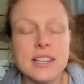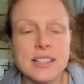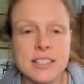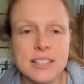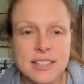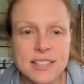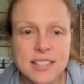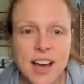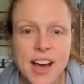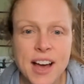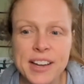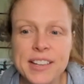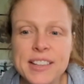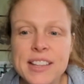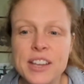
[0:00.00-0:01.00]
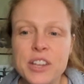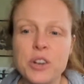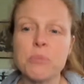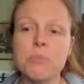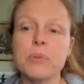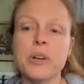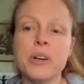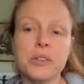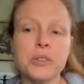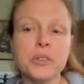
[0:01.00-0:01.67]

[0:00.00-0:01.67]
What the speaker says: is a sign that your blood